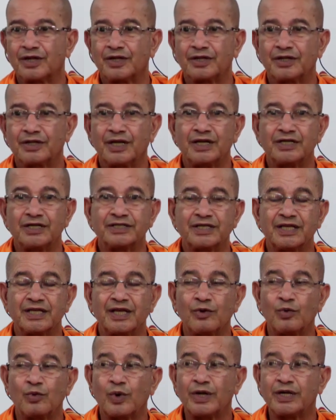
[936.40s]
That is the
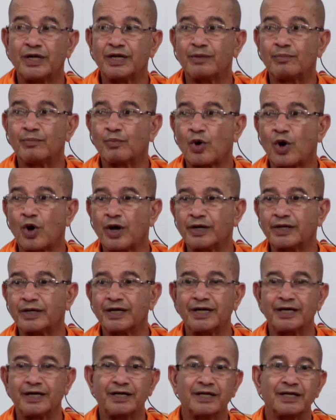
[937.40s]
one
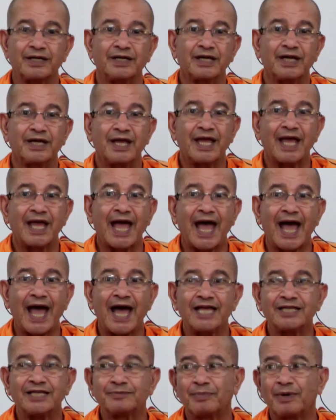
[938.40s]
important
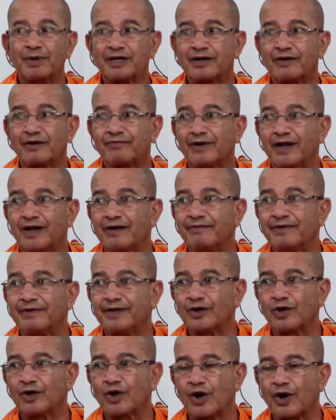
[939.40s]
aspect of loving
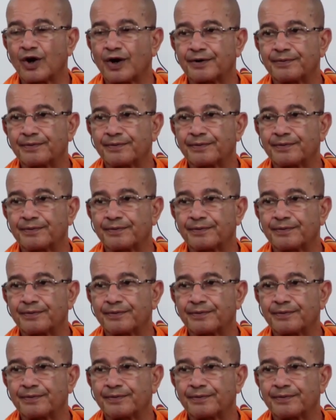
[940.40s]
God.